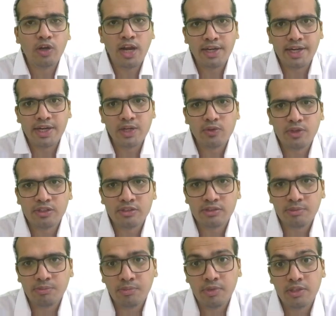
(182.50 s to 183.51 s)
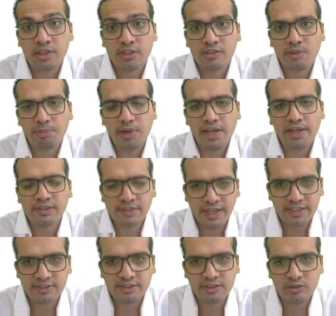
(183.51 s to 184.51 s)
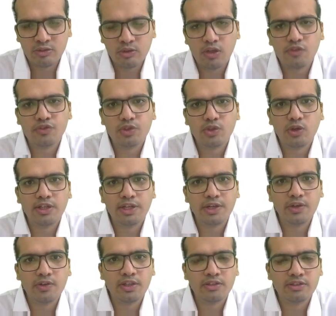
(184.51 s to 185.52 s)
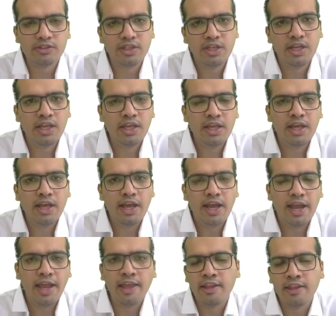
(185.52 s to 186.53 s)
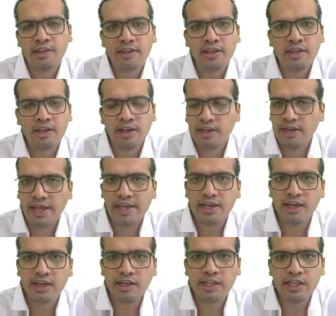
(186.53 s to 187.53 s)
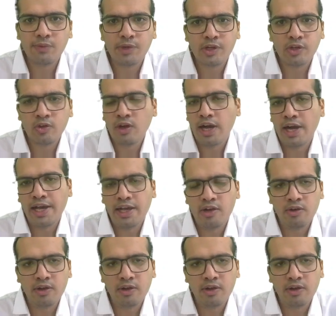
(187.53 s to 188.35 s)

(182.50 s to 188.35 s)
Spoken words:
100 units, but the supply is excess of 200 units. And like earlier video, I